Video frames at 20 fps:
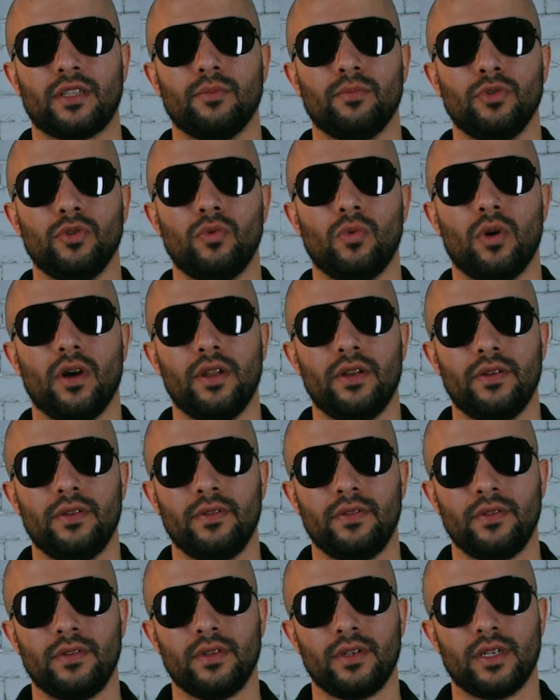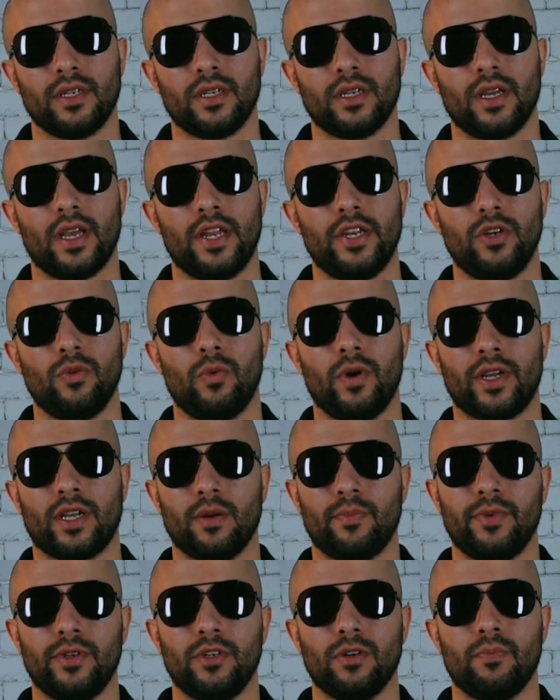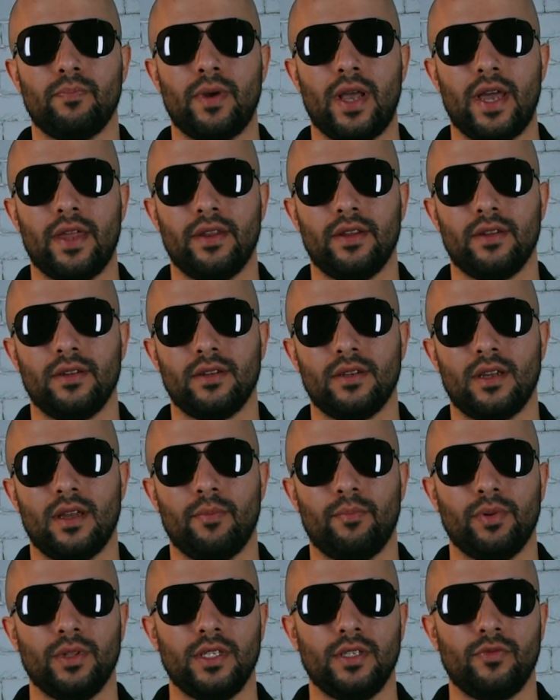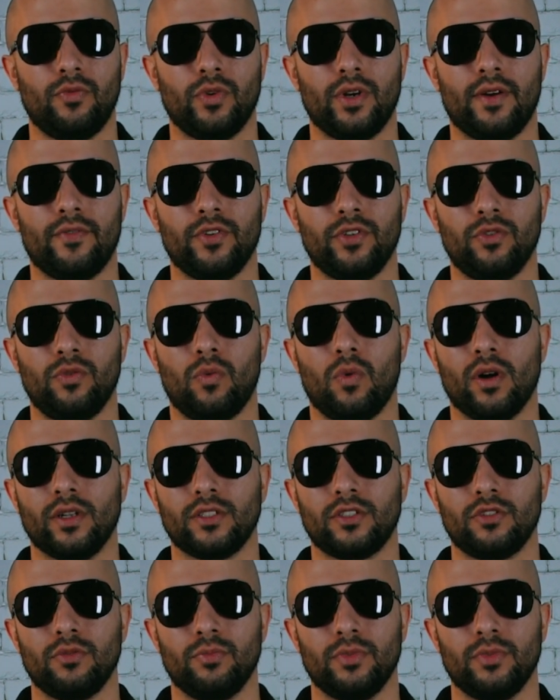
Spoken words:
the blue one, and you wake up in your bed and believe whatever you want to